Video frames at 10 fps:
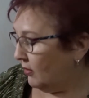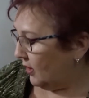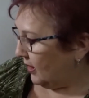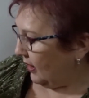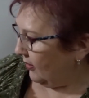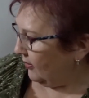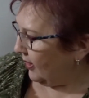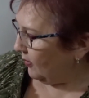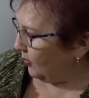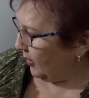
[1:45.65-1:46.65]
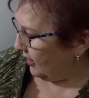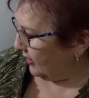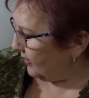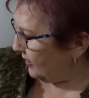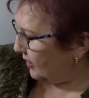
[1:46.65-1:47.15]
So that would be
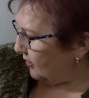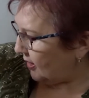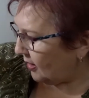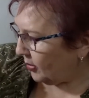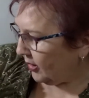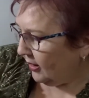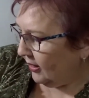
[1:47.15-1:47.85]
nice to use up.